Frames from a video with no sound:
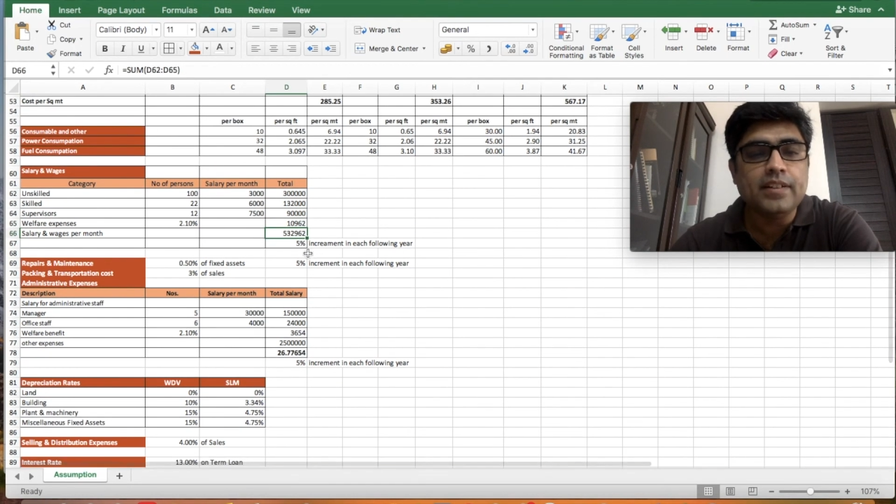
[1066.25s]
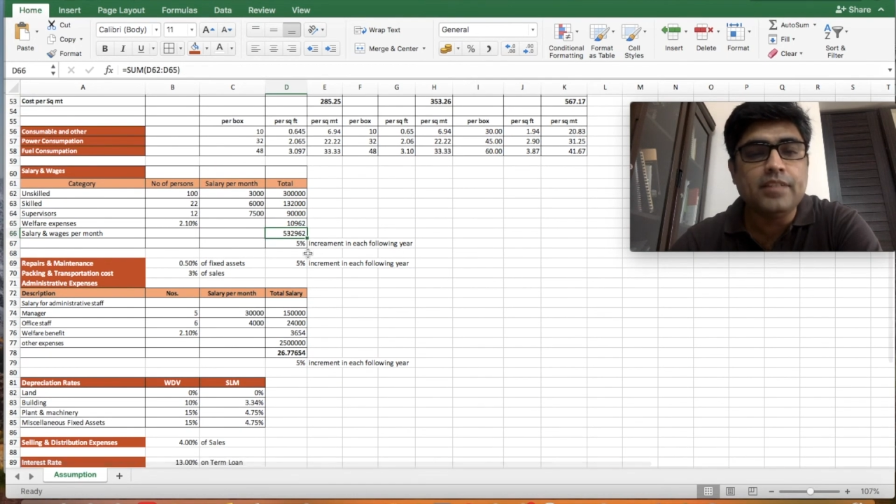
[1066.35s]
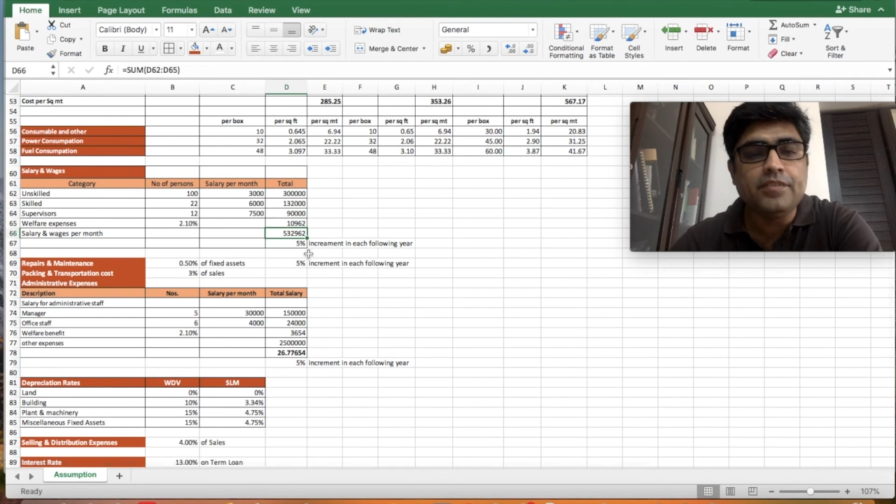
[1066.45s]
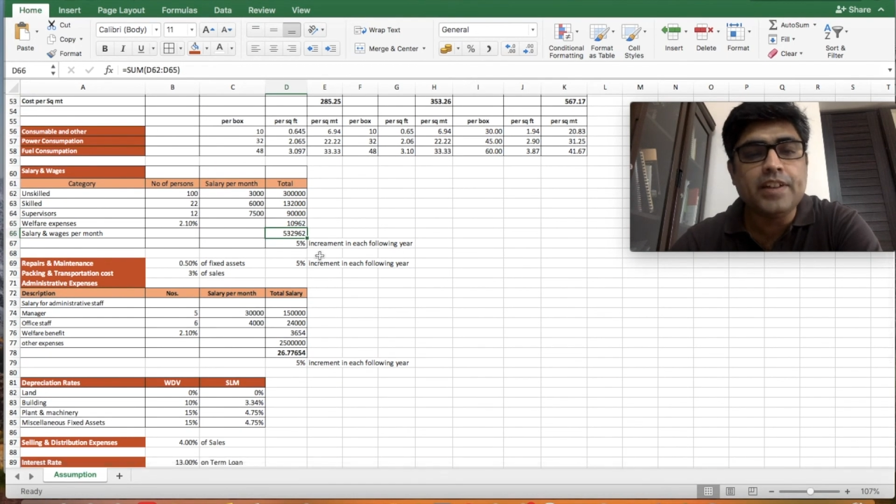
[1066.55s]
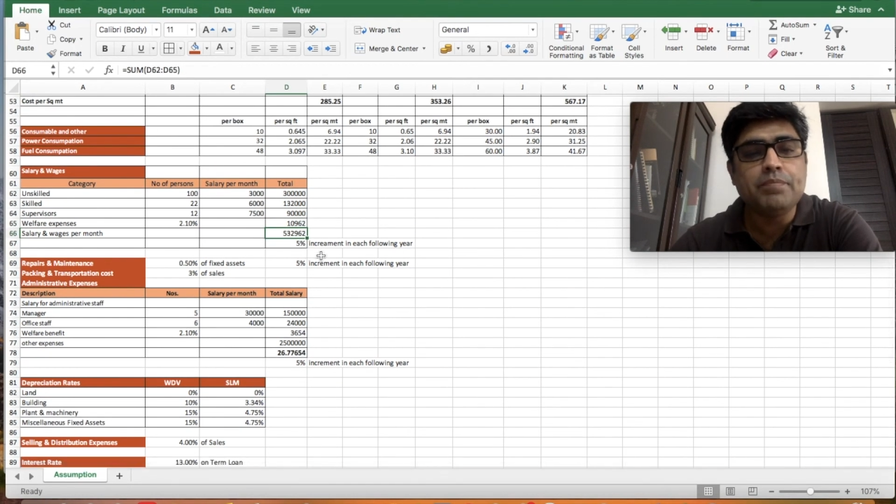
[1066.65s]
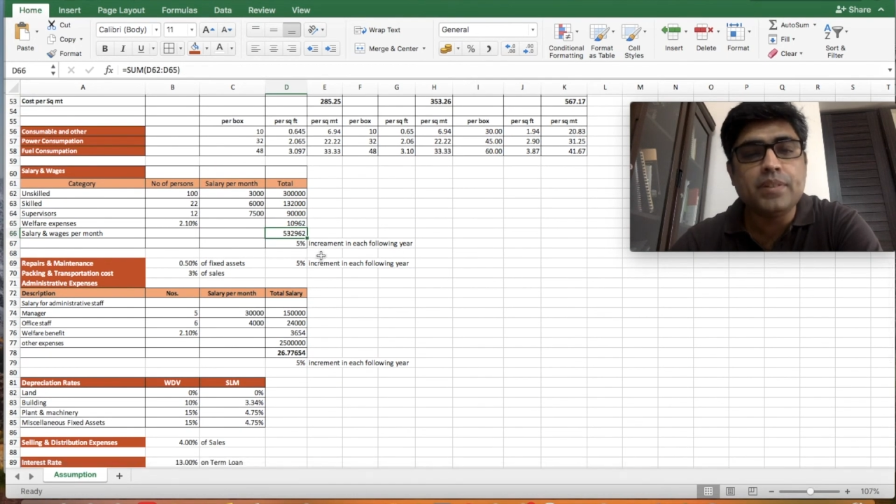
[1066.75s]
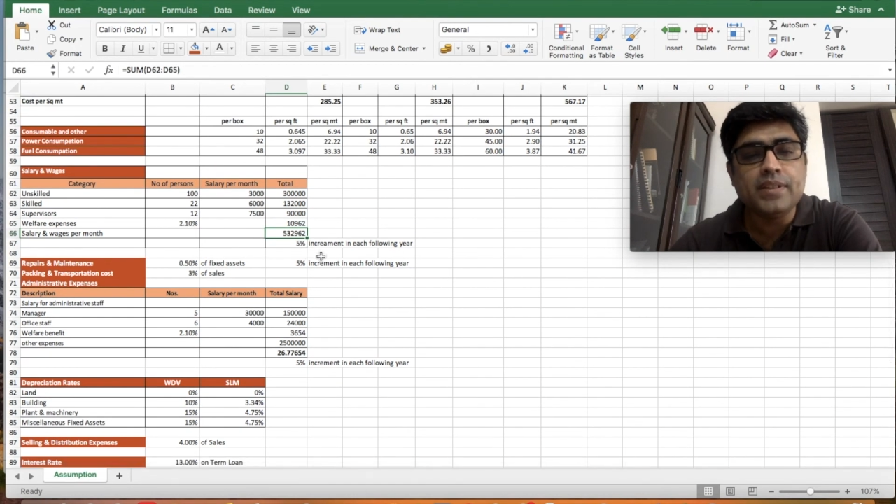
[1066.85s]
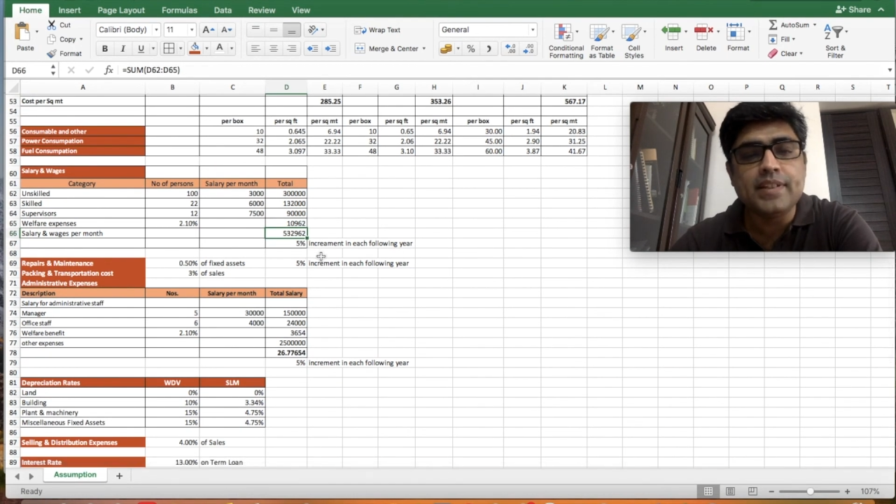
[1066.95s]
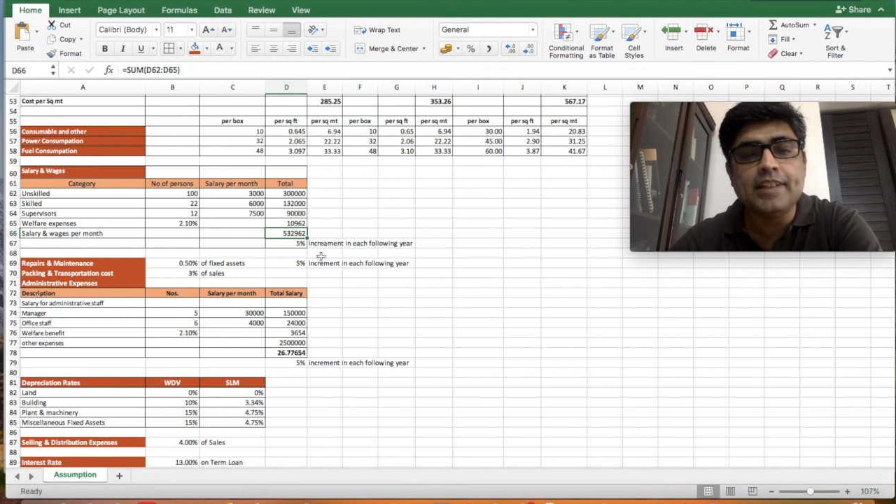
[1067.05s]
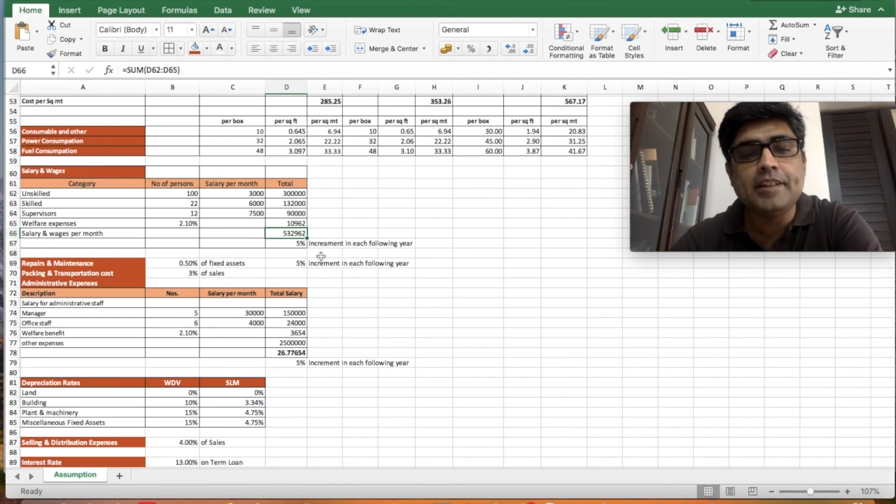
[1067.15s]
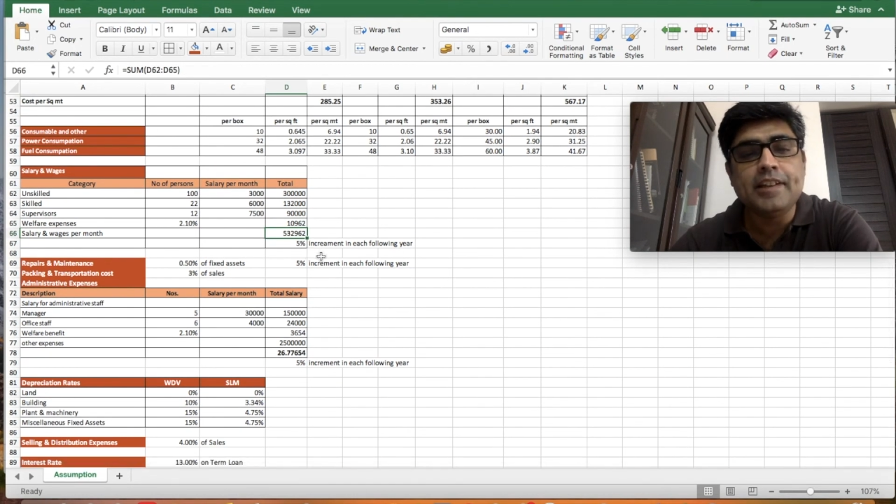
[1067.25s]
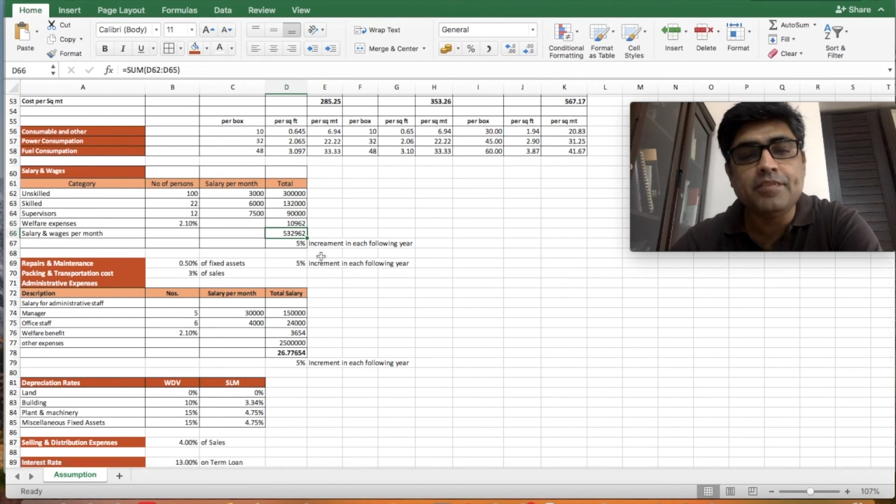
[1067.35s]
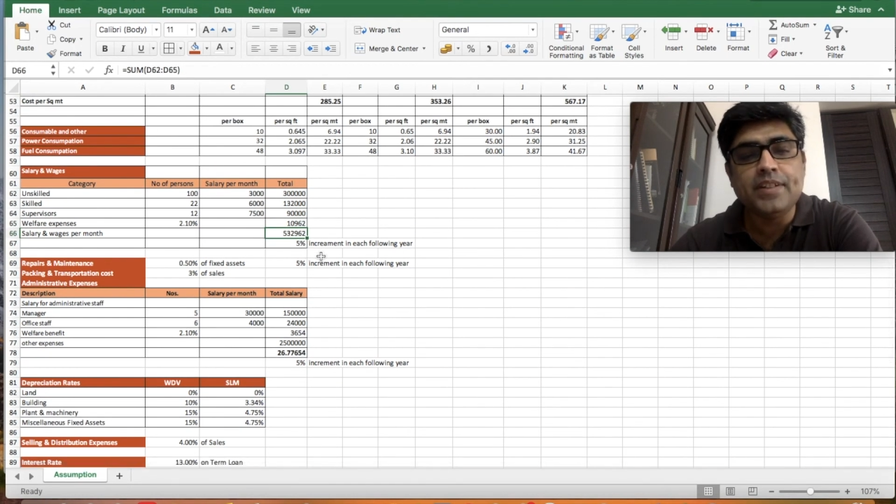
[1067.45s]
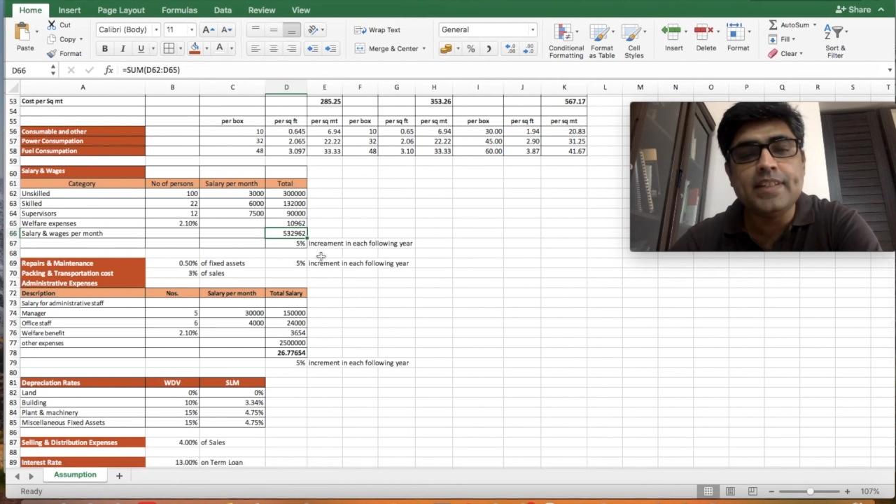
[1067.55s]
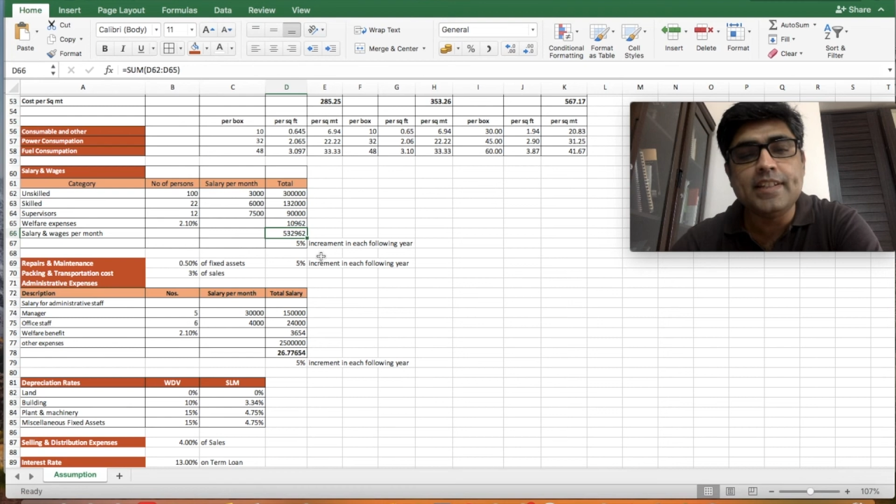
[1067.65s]
5%
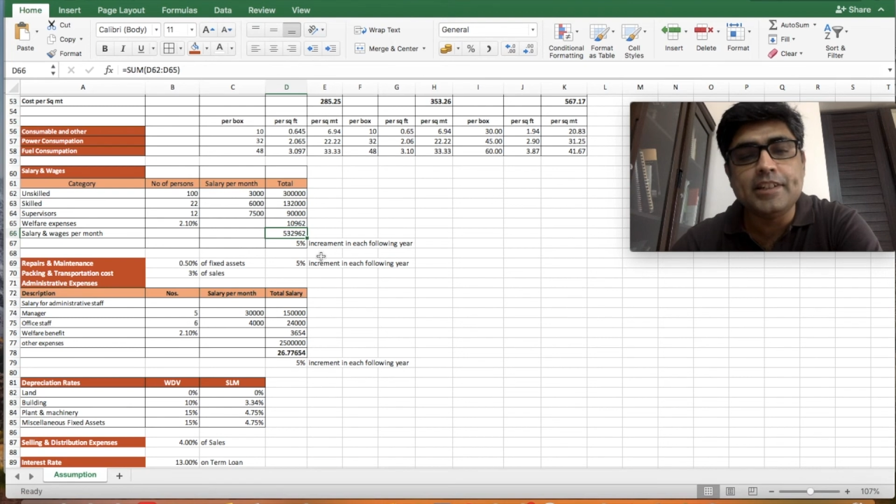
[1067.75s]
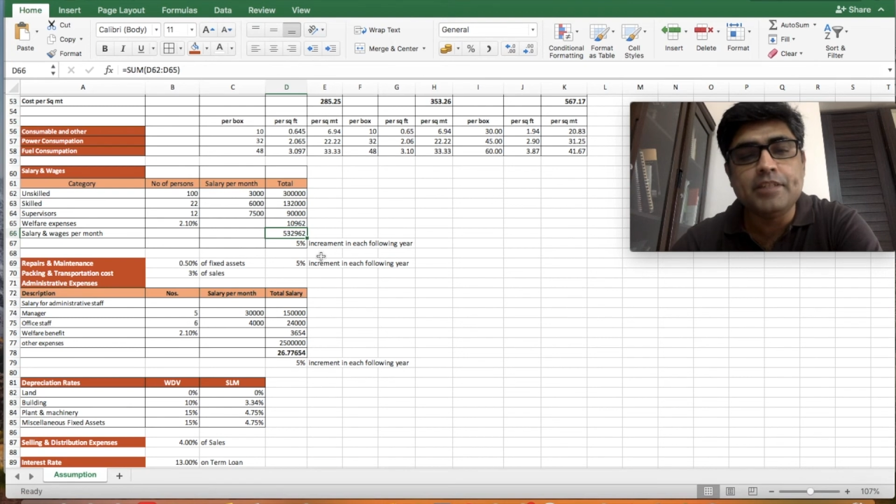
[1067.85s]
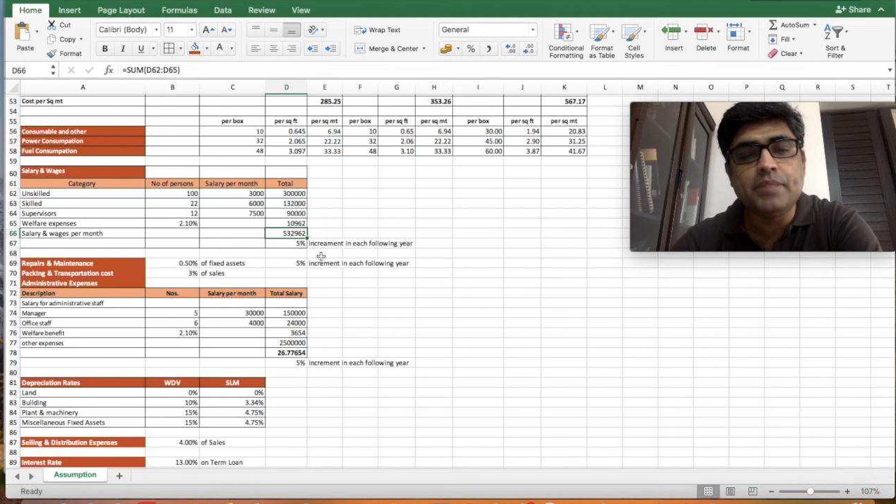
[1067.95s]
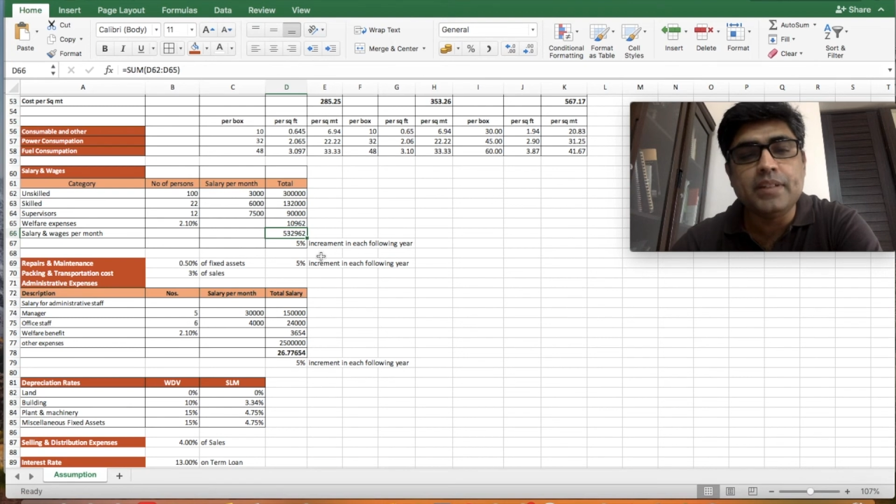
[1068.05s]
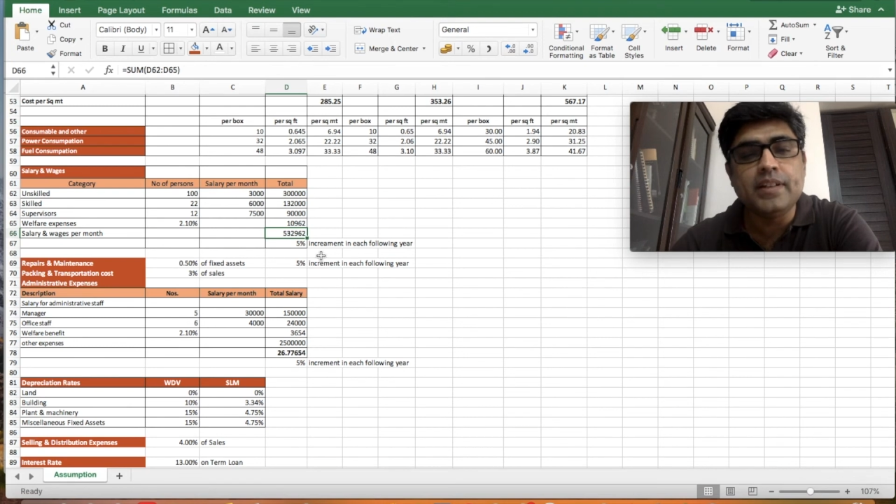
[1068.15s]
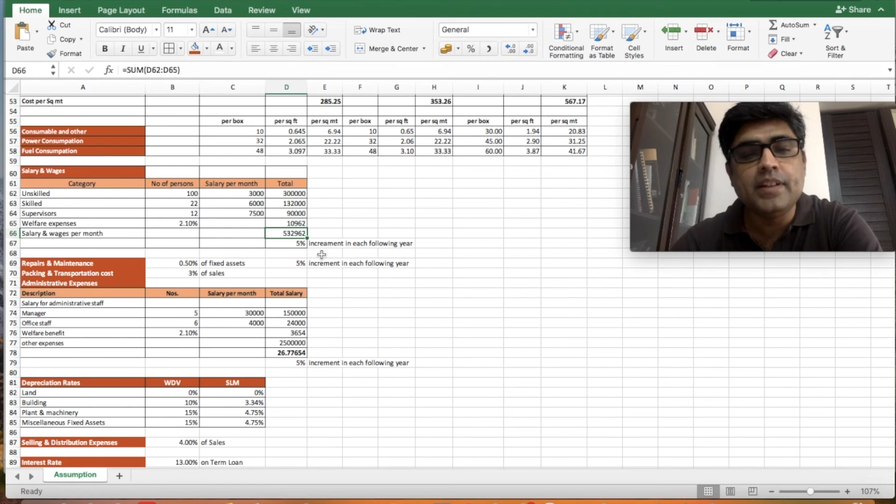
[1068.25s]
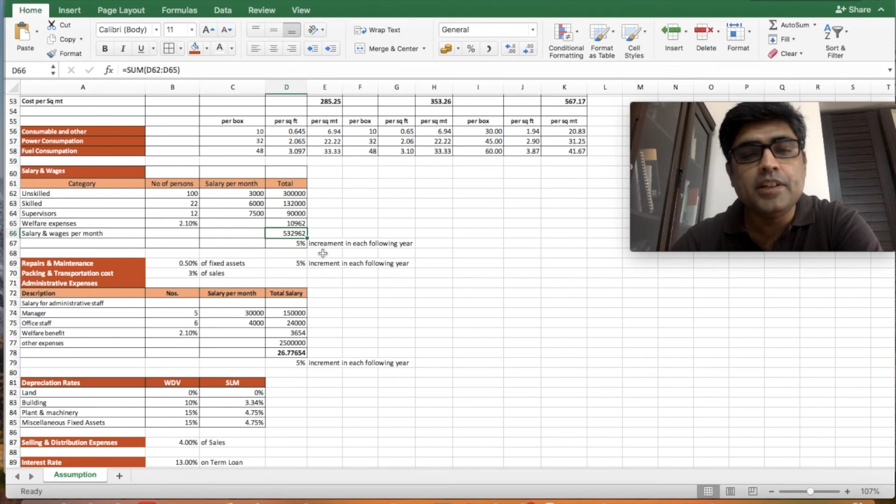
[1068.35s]
average increment